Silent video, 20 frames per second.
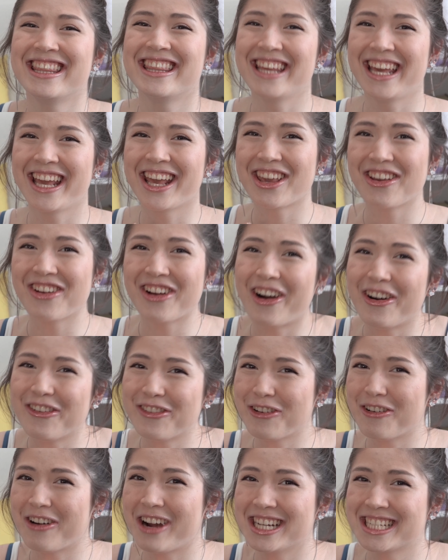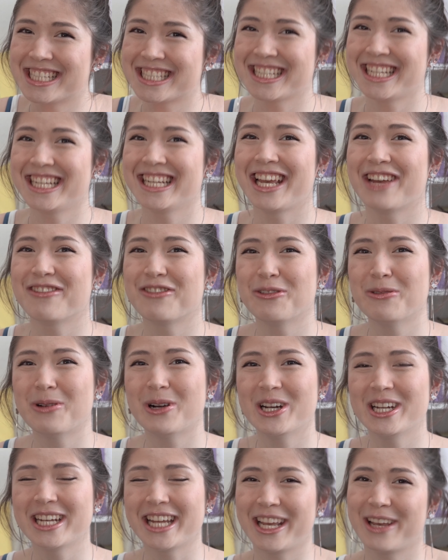Thank you all for watching
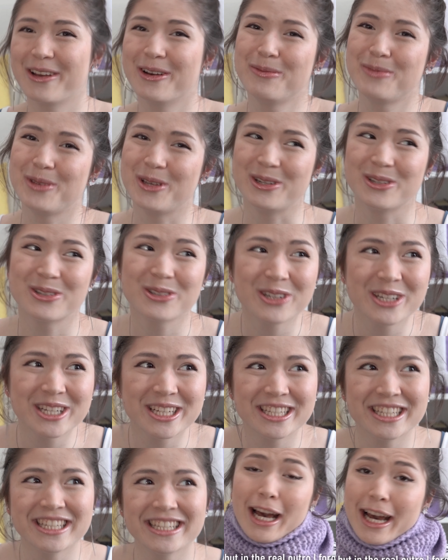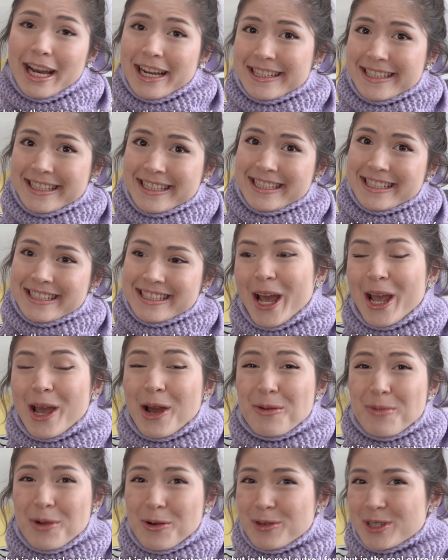everyone. I hope you enjoyed it. I did. I
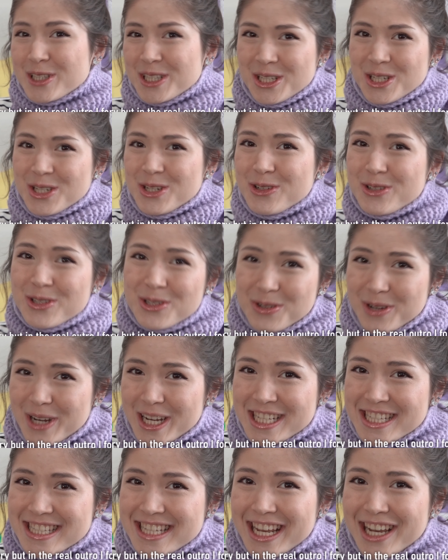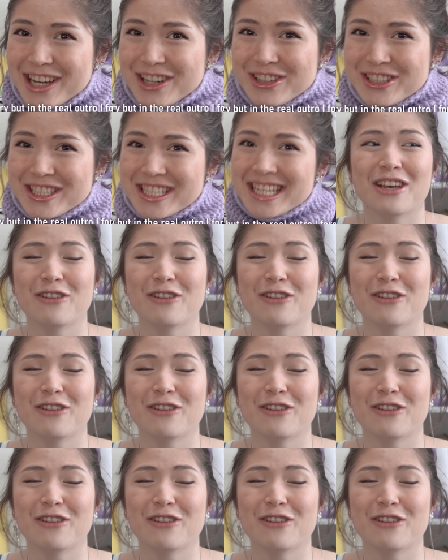hope I wasn't too stressed out.